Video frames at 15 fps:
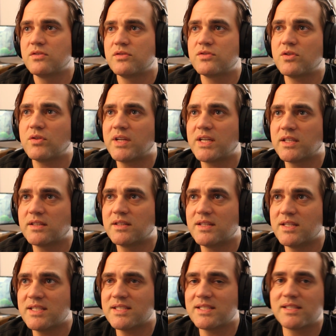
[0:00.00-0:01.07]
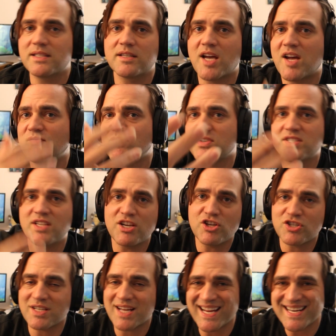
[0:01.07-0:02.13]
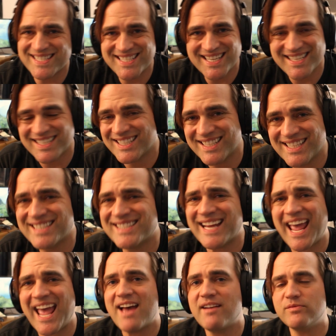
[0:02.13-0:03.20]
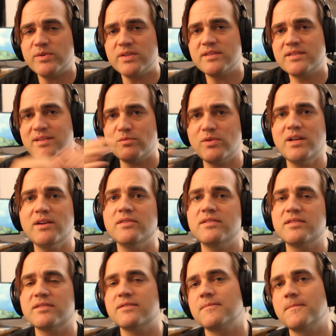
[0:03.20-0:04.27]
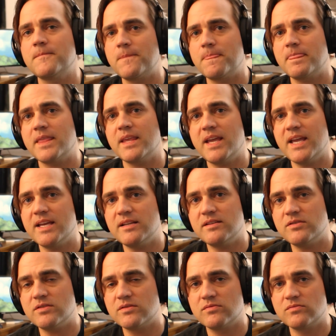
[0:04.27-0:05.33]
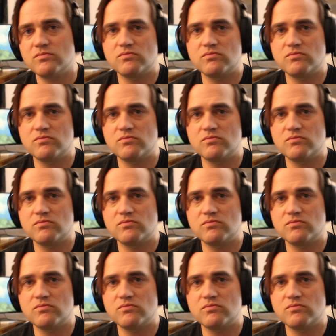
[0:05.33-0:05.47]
So like this is the conversation I didn't get to have with someone else. And